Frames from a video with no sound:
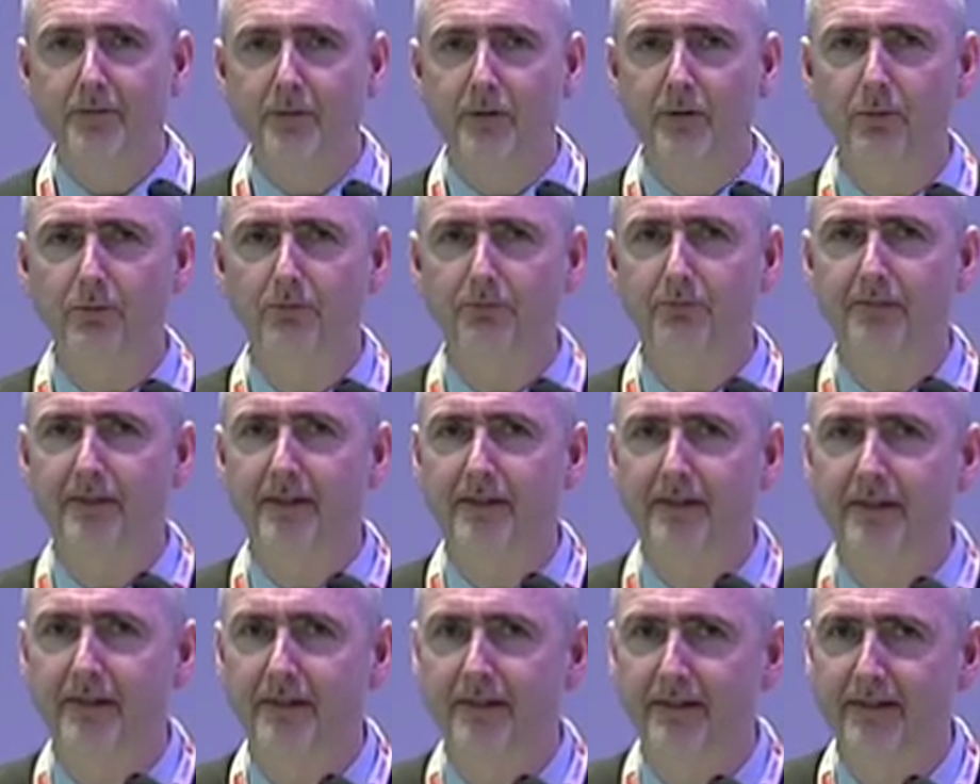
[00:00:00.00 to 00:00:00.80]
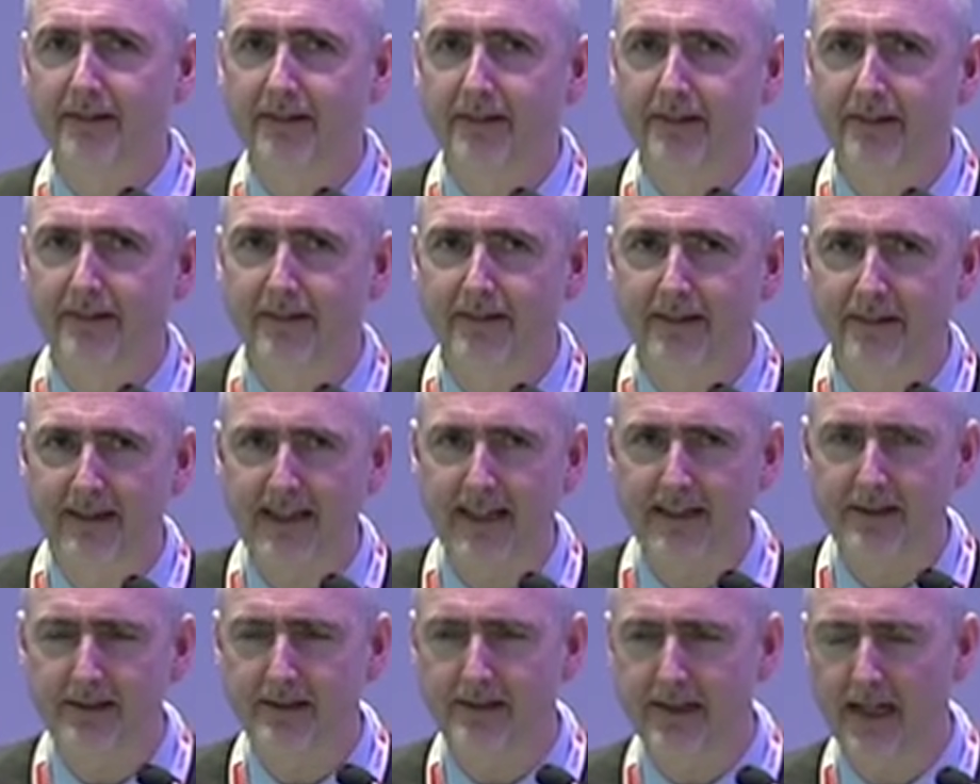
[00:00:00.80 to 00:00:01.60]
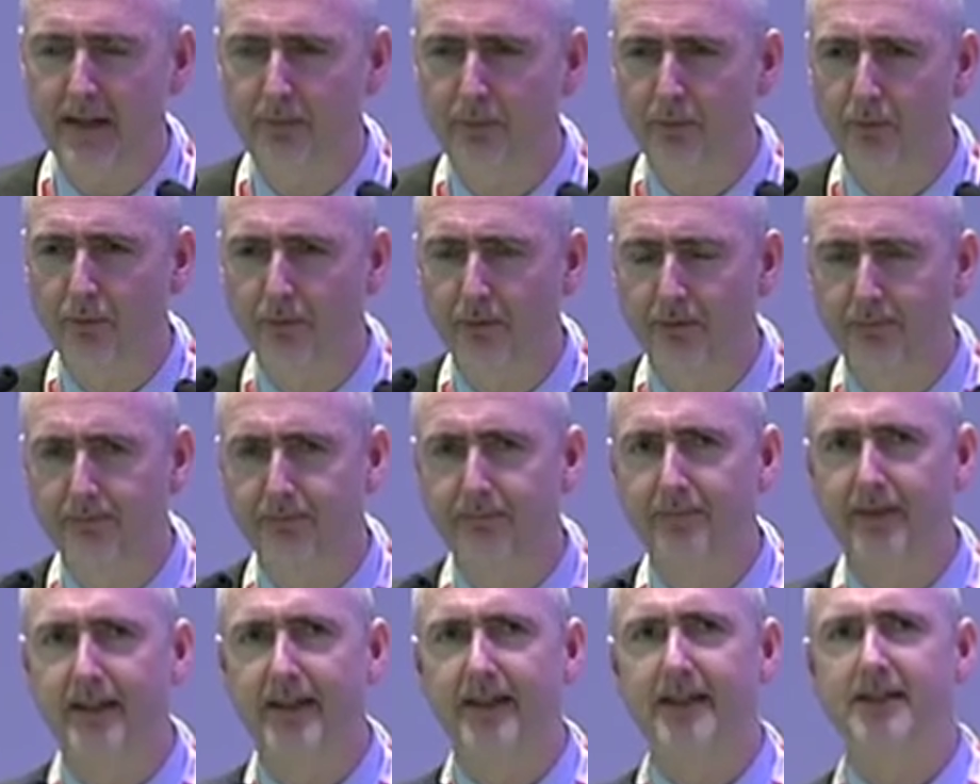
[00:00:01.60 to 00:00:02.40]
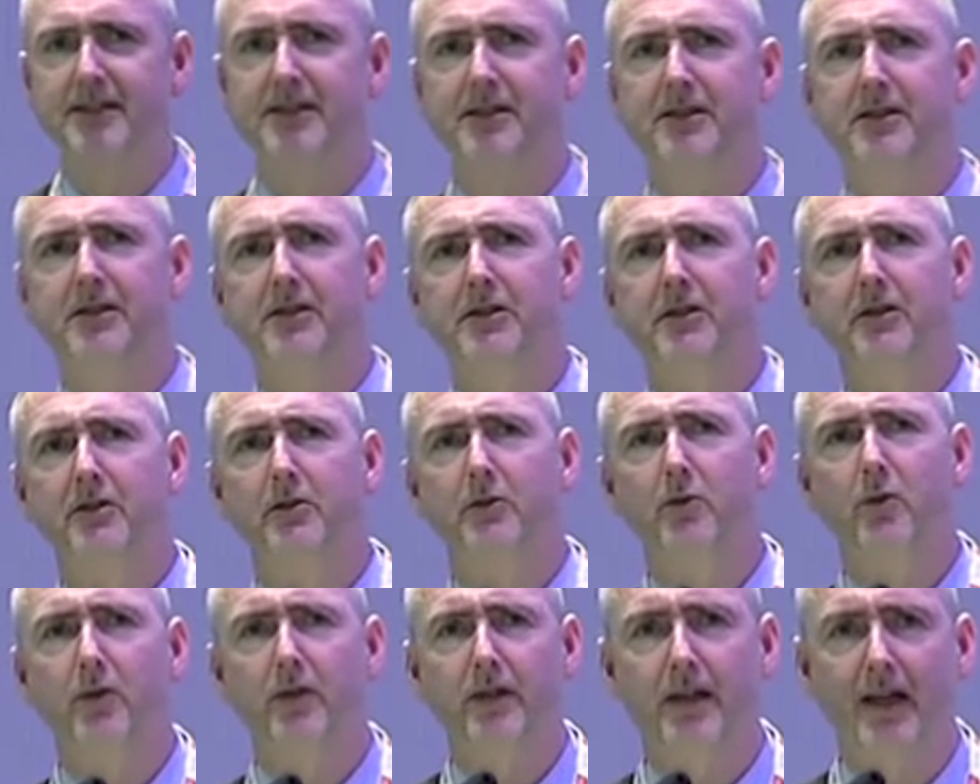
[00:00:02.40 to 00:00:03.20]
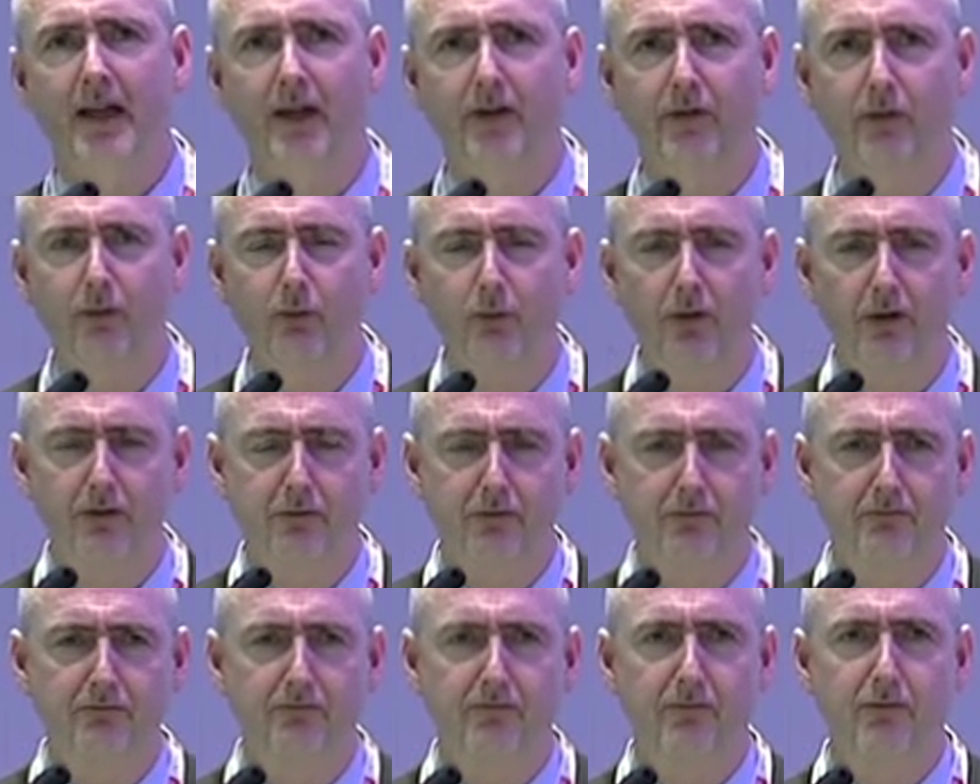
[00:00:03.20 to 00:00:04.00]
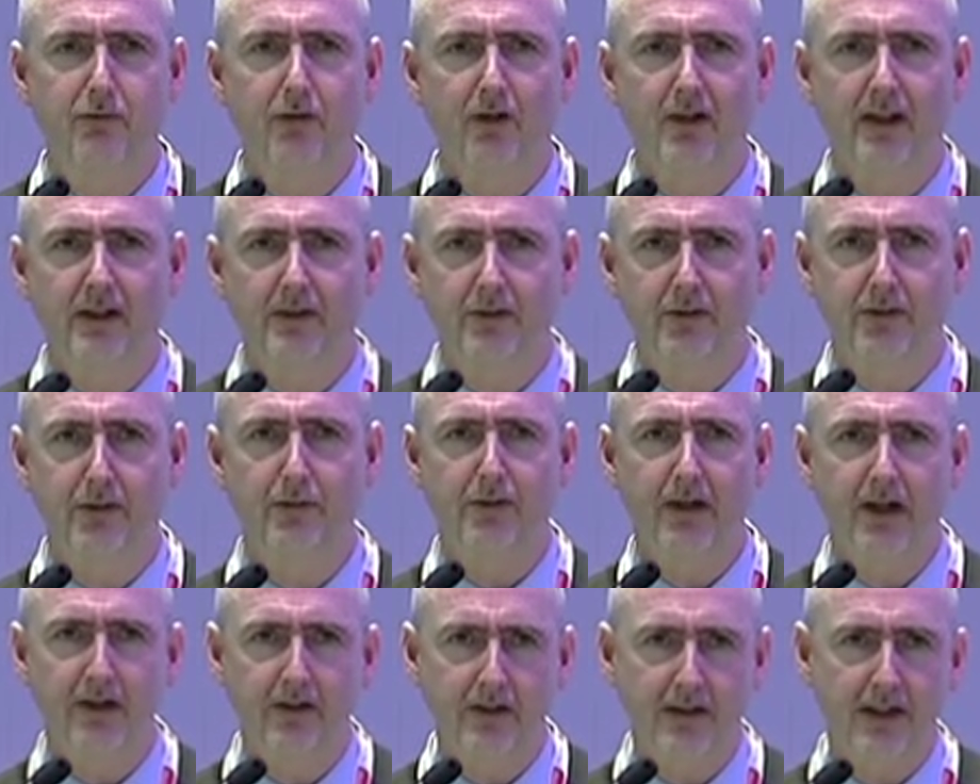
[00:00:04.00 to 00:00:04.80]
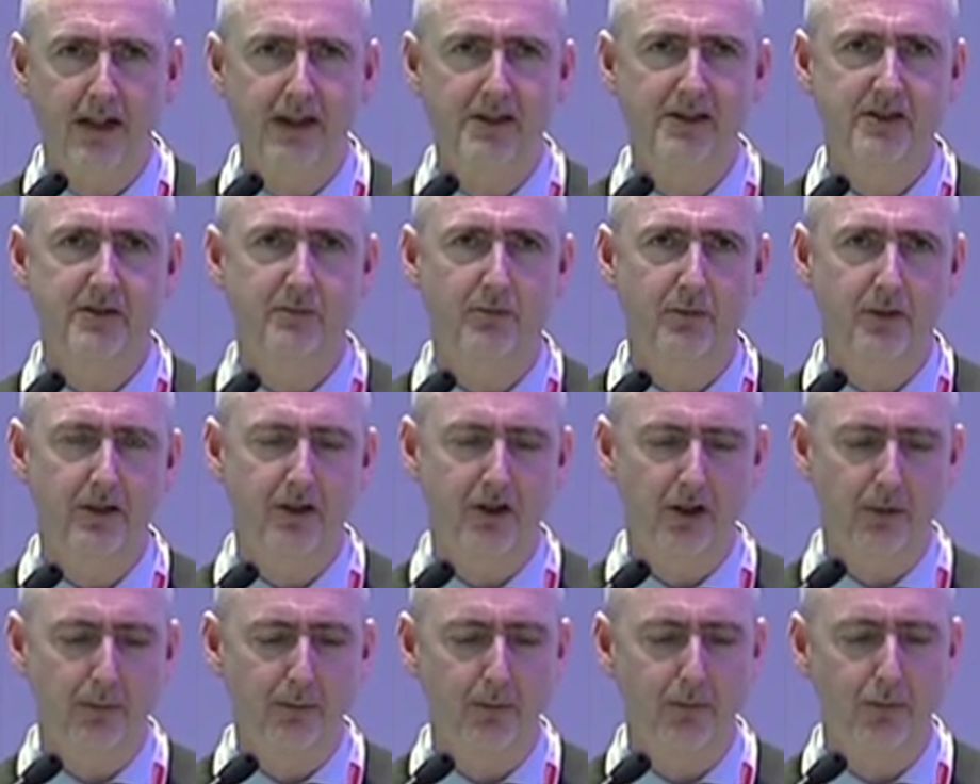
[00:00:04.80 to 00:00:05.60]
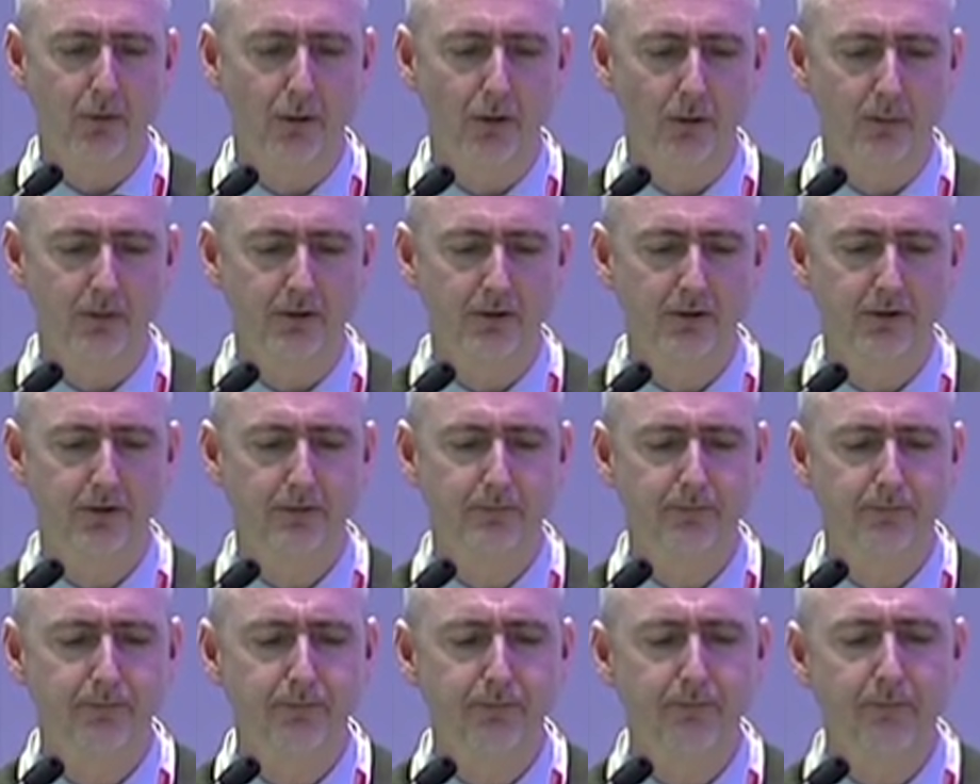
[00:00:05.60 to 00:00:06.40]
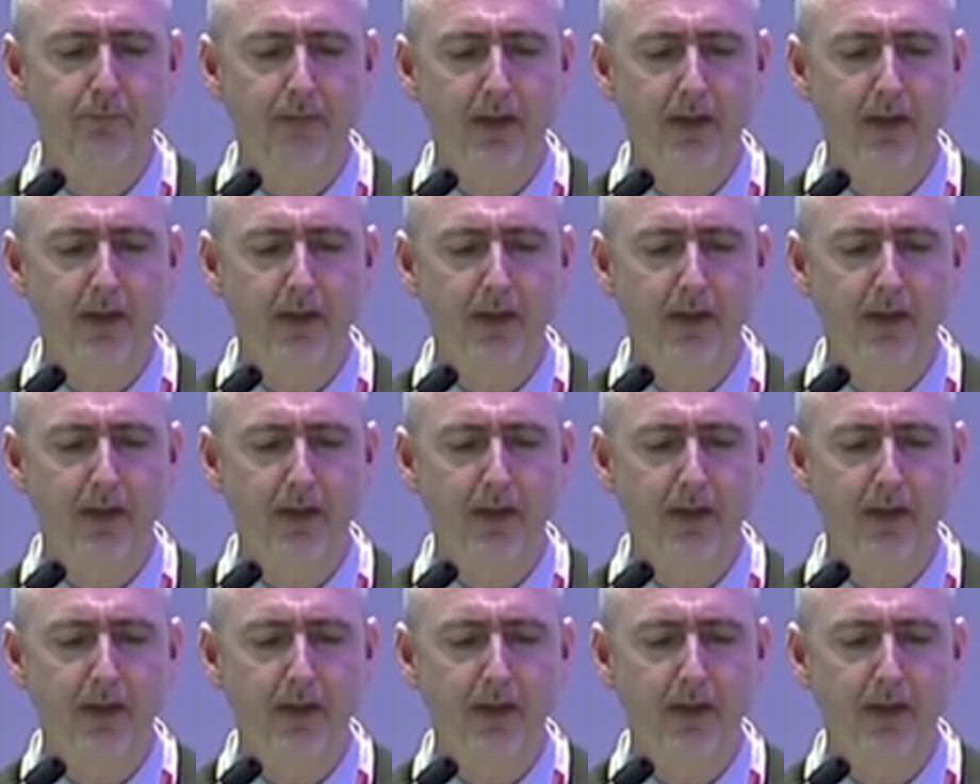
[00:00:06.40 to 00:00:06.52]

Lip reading: So, next step is to look at what drives the variation within your performance.